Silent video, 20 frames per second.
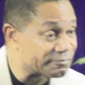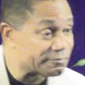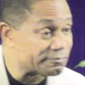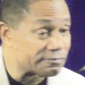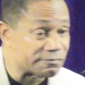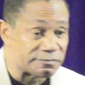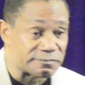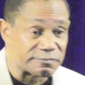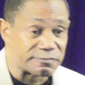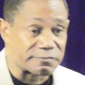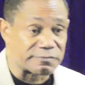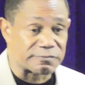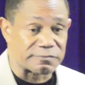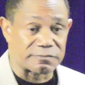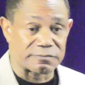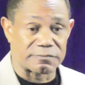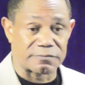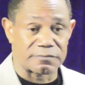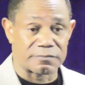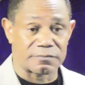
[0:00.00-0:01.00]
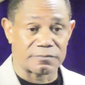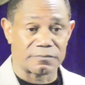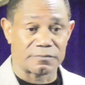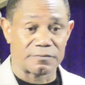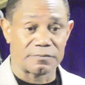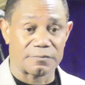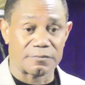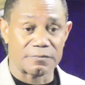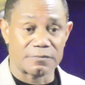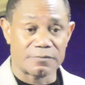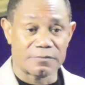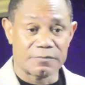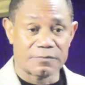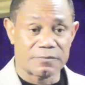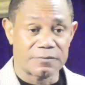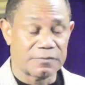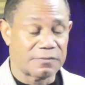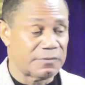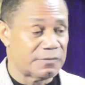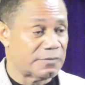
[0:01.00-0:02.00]

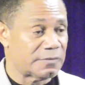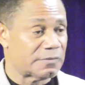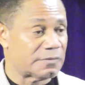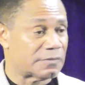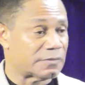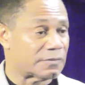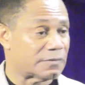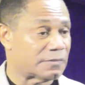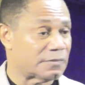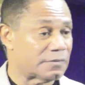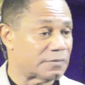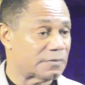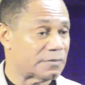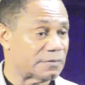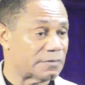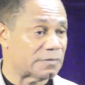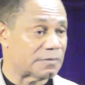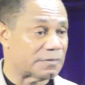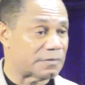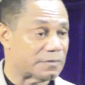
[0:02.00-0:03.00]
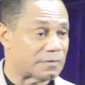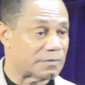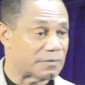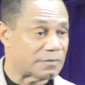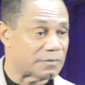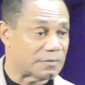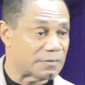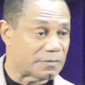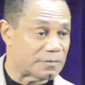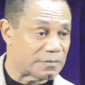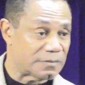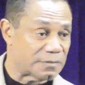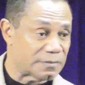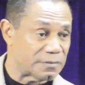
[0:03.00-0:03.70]
(silence)